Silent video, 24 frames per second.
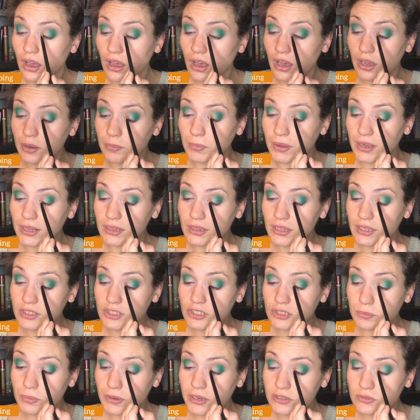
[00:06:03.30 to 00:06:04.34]
on my lid
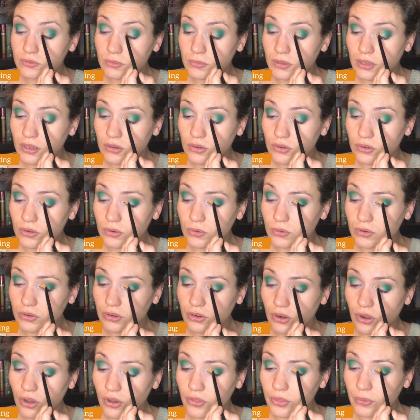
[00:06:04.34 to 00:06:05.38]
space from the inner
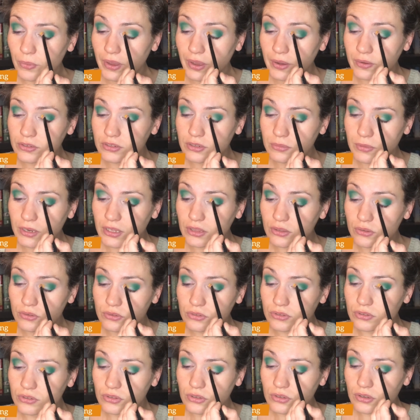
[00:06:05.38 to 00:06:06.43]
corner all the way out to meet
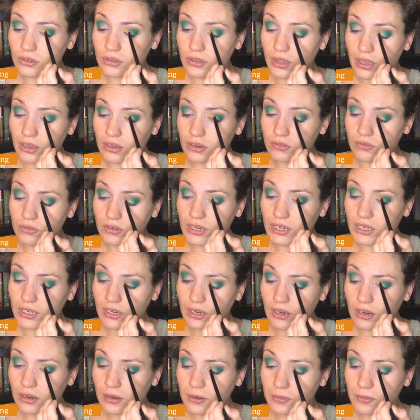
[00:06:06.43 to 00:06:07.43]
that green.